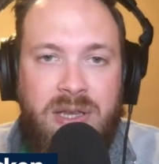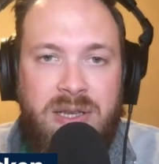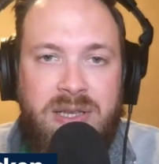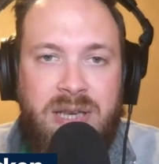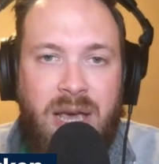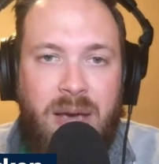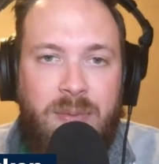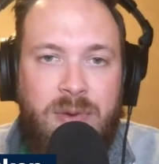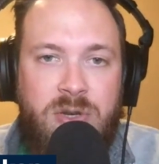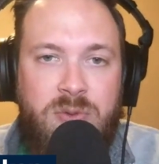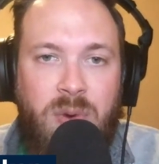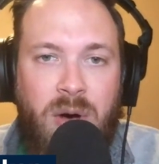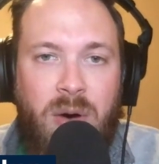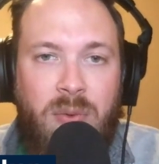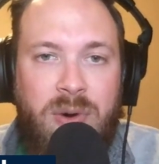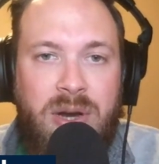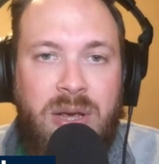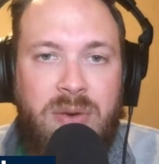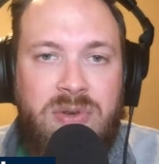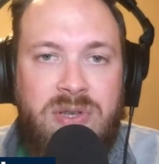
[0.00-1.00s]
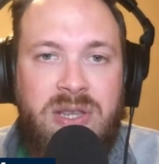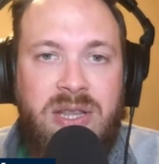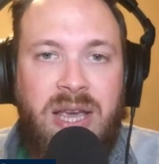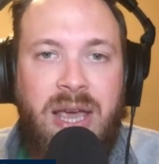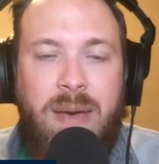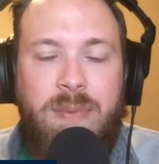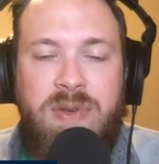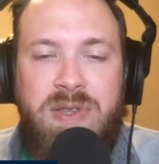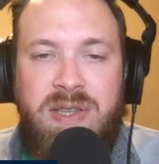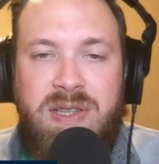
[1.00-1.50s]
this game as well when he was in the
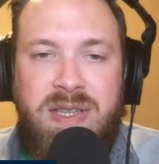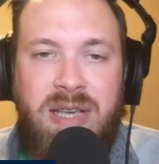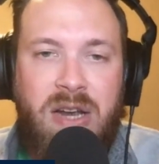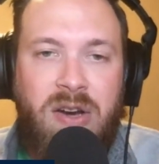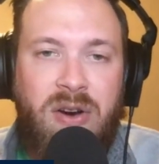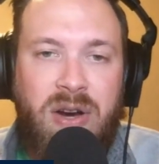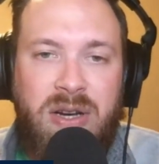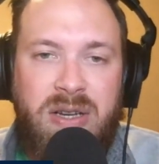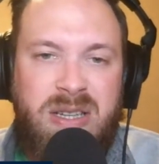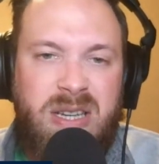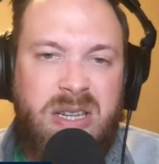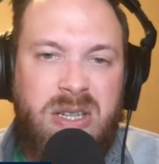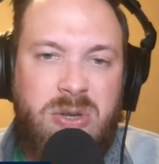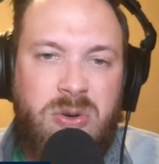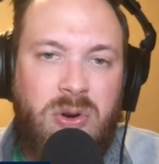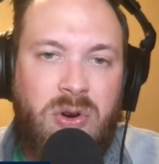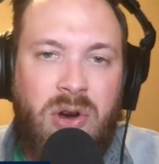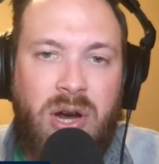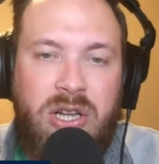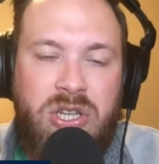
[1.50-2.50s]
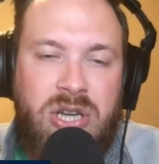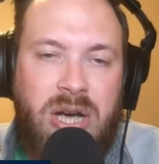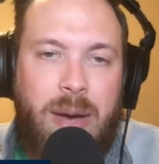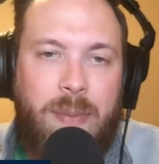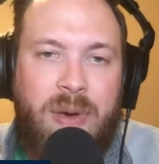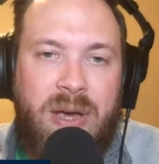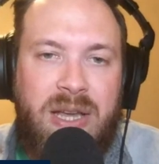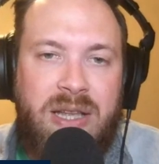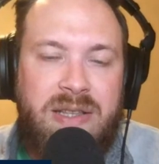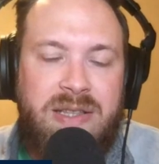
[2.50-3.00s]
game as the center and didn't do a great
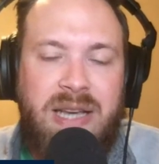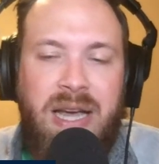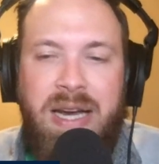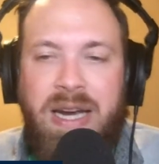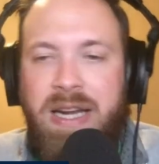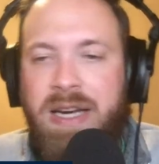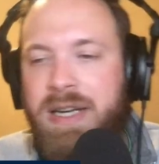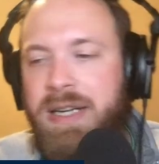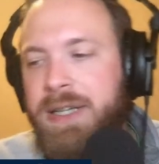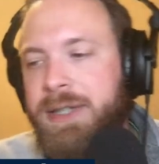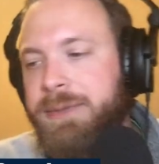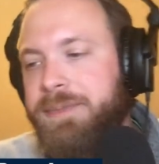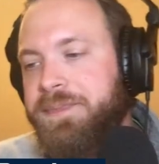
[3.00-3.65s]
job at containing.